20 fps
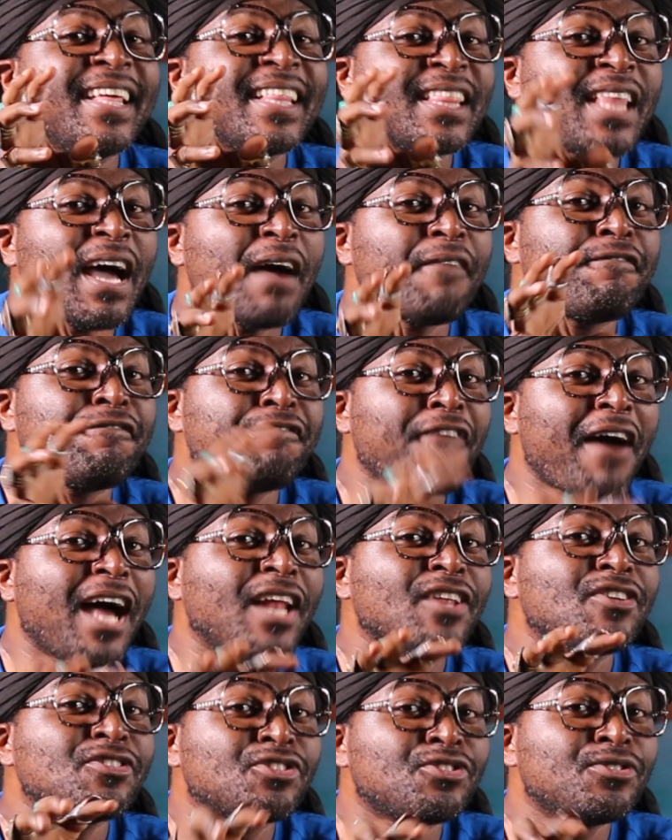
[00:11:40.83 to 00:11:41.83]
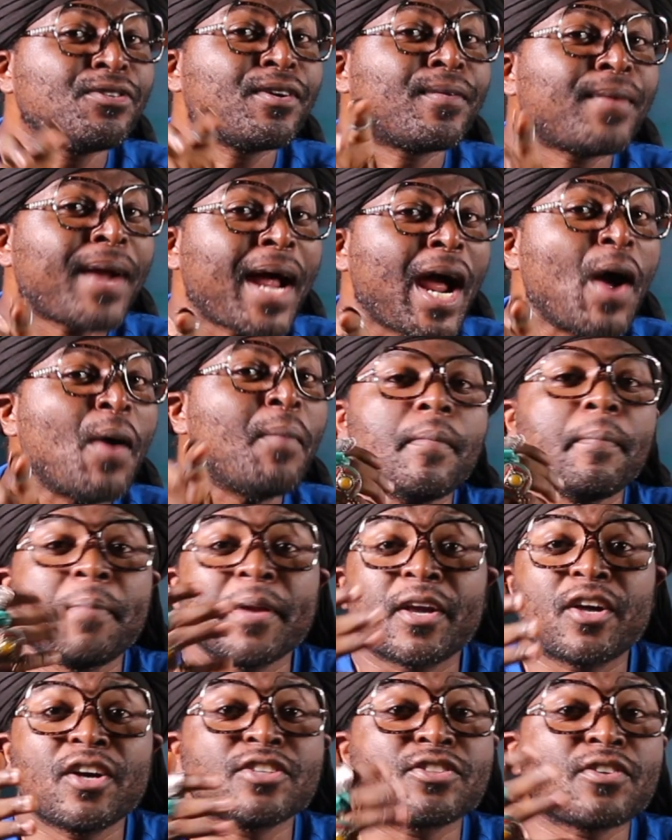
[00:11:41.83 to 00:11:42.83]
that follows you around
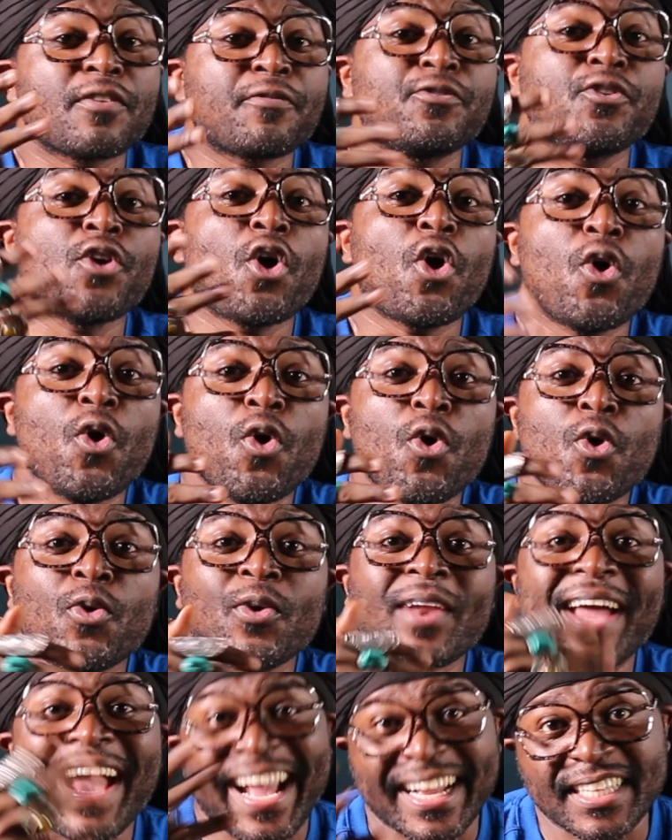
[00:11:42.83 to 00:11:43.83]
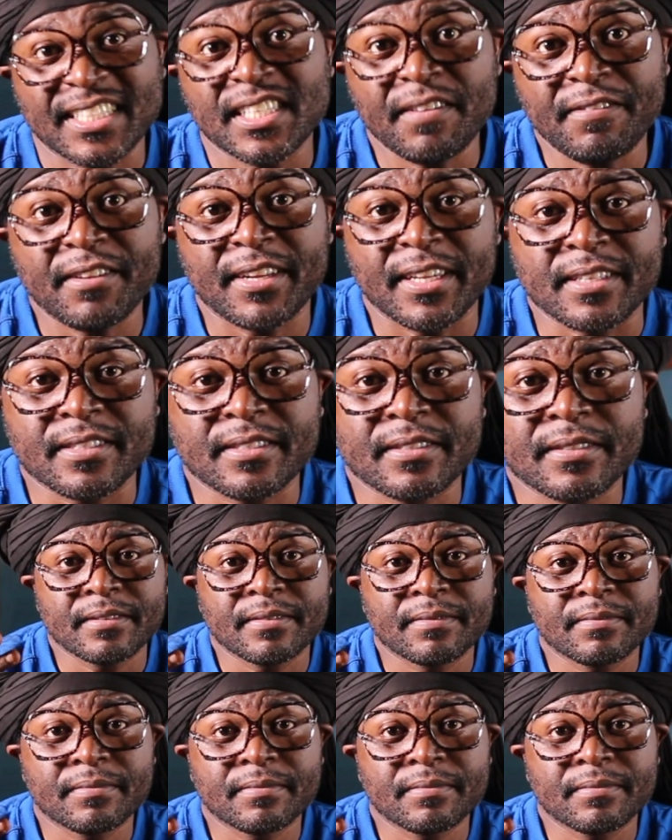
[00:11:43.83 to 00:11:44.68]
because of your own activities